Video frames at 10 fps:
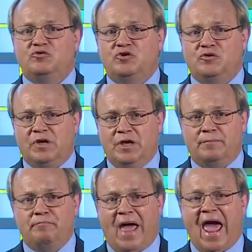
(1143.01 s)
to
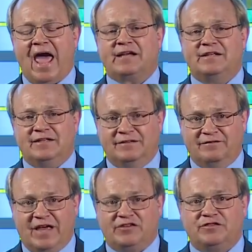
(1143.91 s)
impact
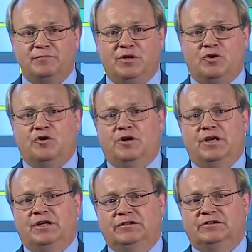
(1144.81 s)
investment
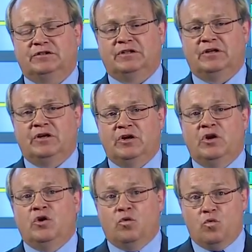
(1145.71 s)
earnings,
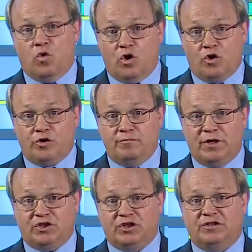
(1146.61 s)
world
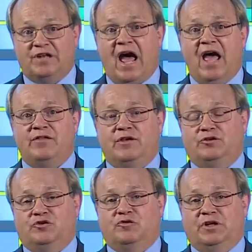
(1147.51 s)
mission tithing
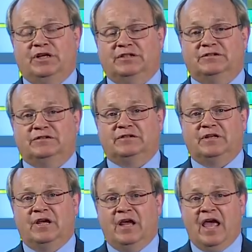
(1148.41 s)
trends,
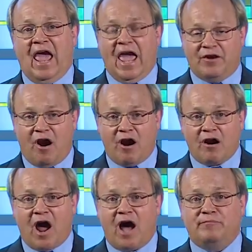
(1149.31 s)
and
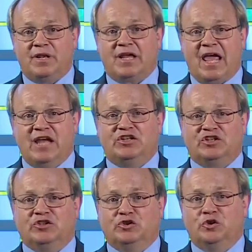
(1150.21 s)
our
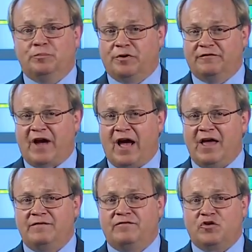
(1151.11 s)
obligation to
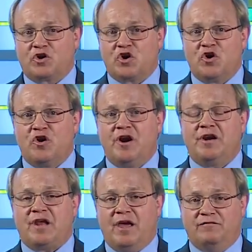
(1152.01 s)
provide for
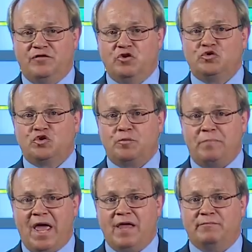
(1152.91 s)
current and future
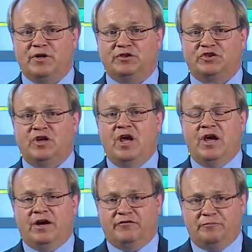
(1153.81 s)
payments
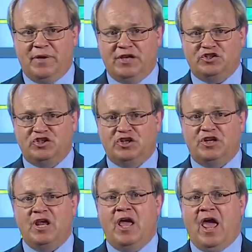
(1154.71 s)
of
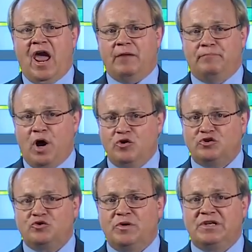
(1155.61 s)
pension and
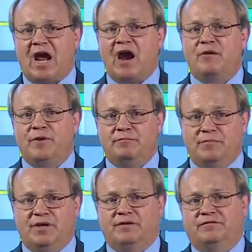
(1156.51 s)
post retirement
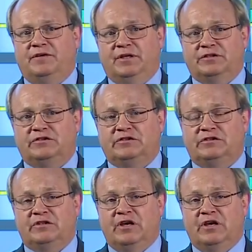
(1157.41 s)
benefits,